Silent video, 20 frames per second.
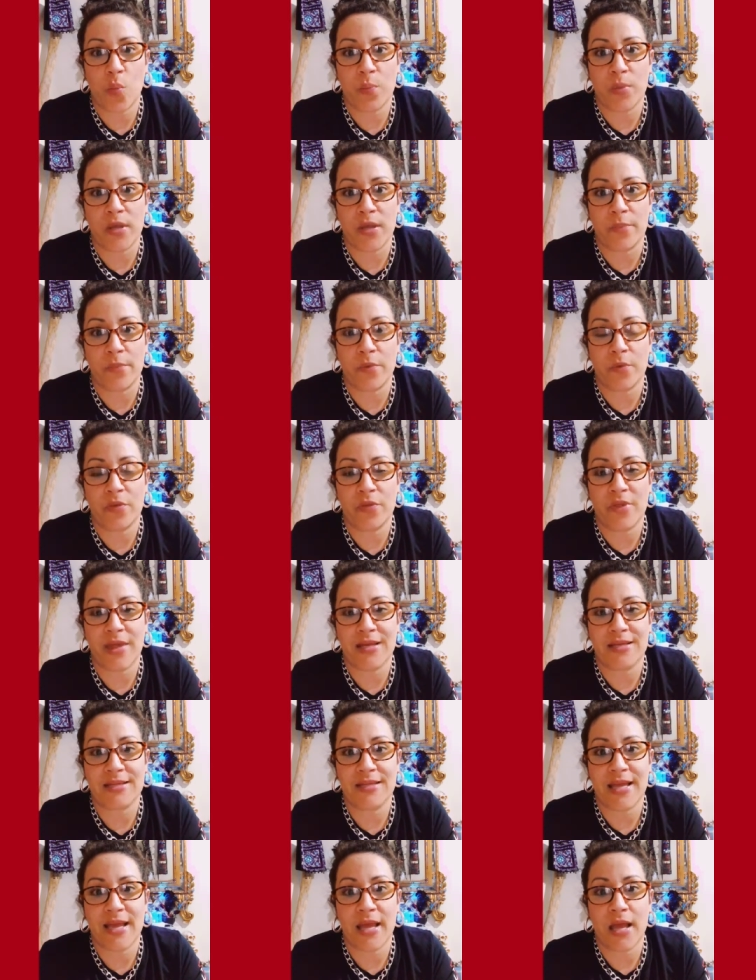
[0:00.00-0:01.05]
people
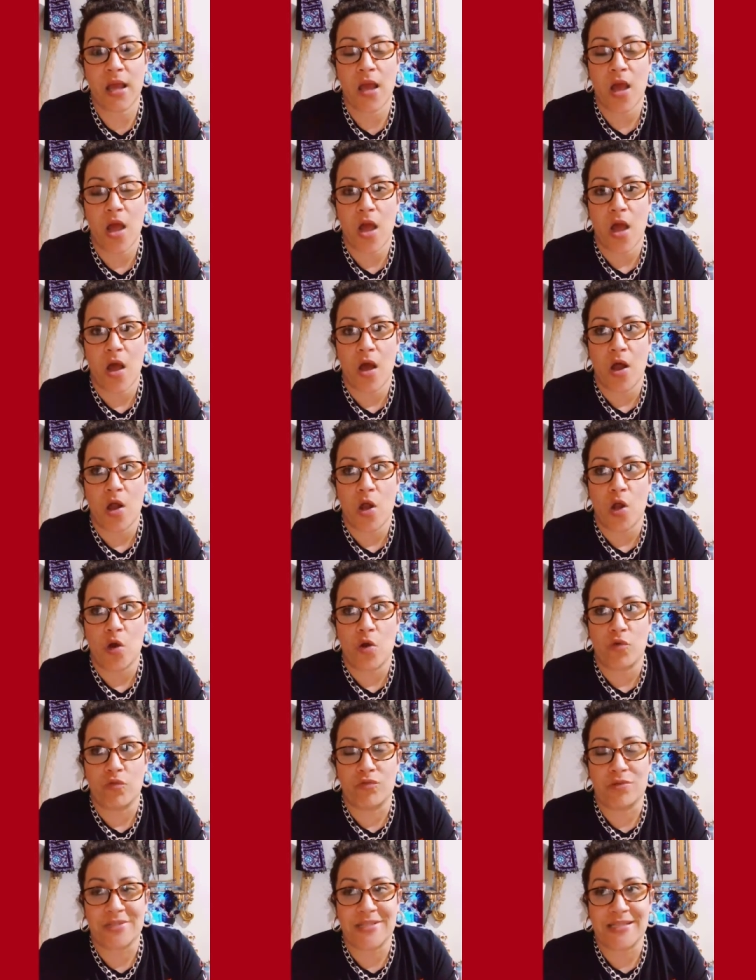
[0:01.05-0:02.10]
that they
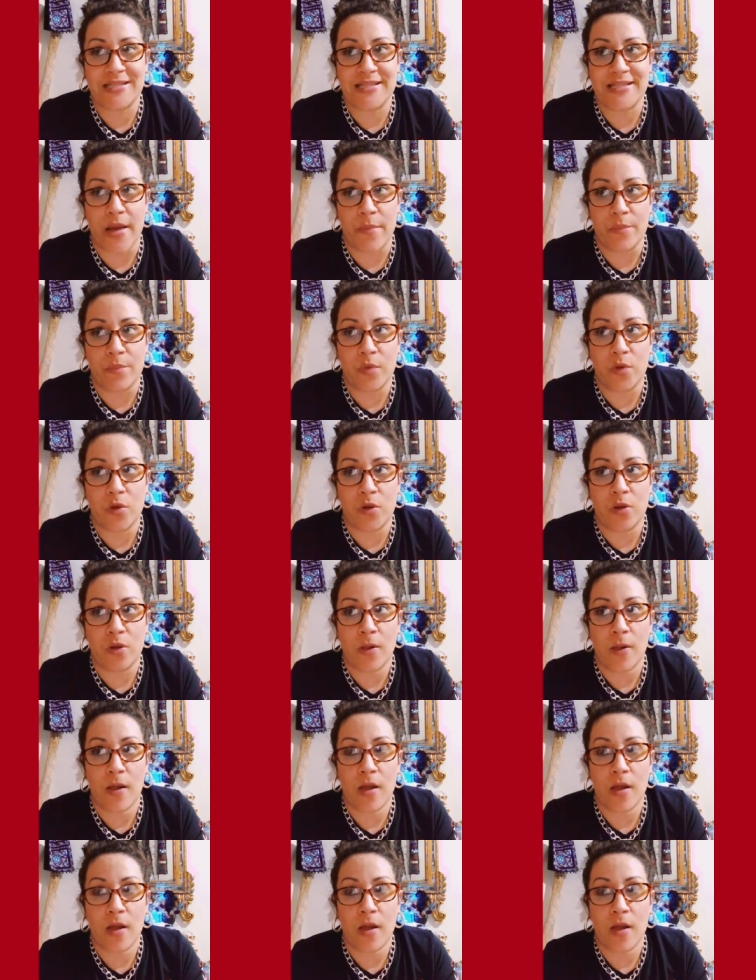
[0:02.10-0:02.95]
resemble